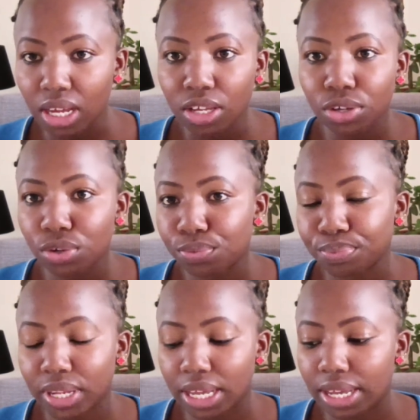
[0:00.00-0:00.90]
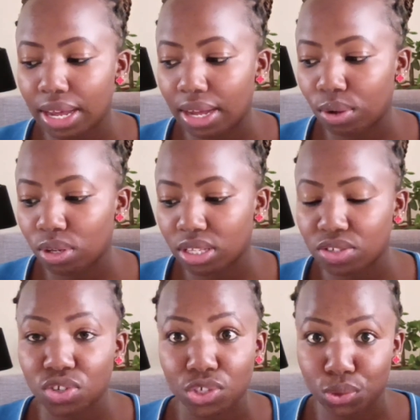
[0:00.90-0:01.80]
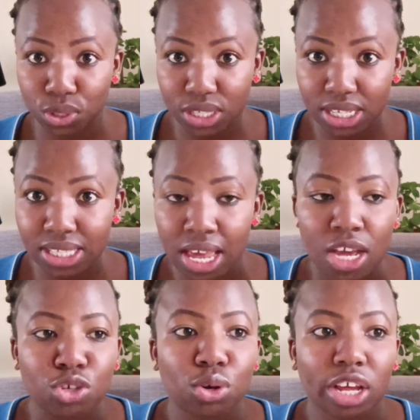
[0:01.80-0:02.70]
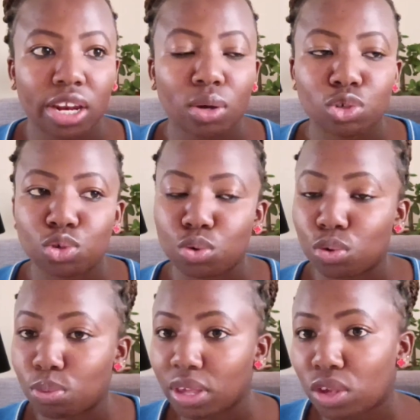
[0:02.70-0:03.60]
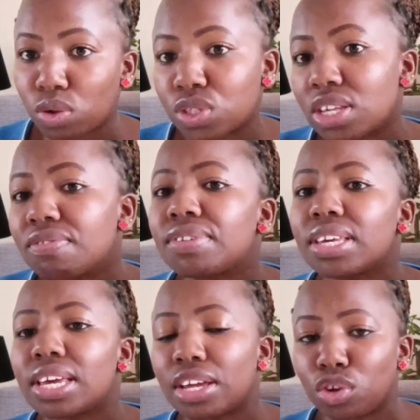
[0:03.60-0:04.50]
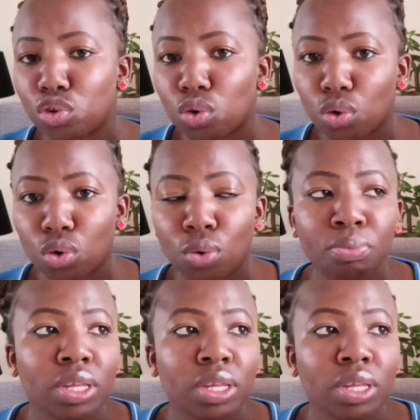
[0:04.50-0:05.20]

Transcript: all these resources to learn how to make your CV and your